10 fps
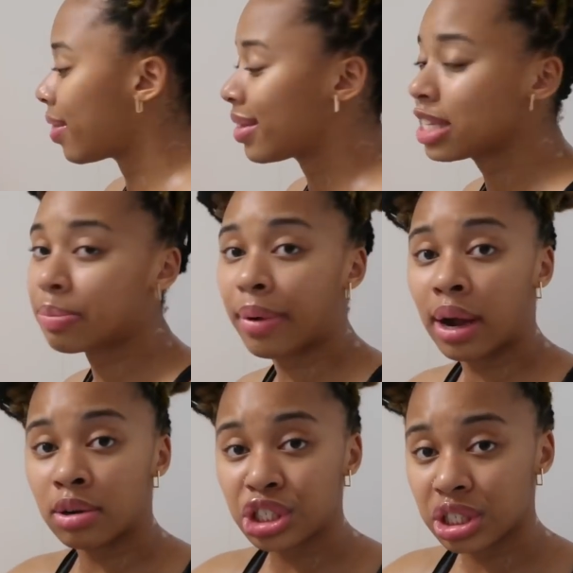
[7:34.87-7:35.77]
This
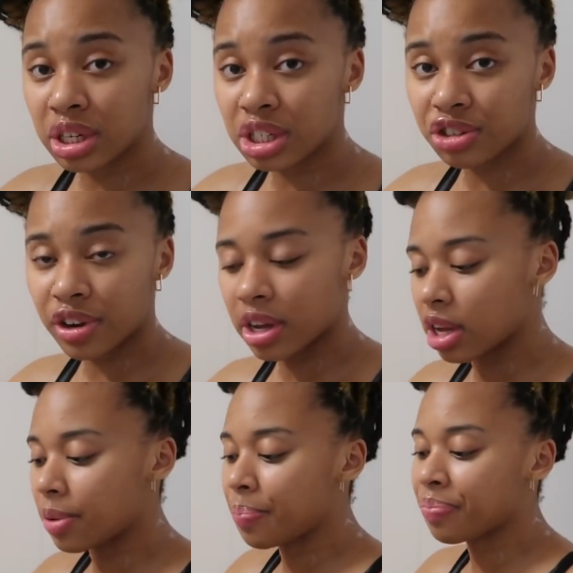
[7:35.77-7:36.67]
brown sugar
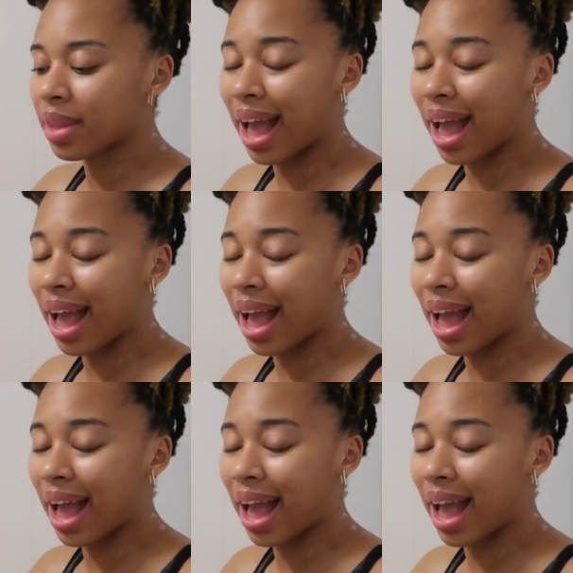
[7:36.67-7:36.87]
scrub,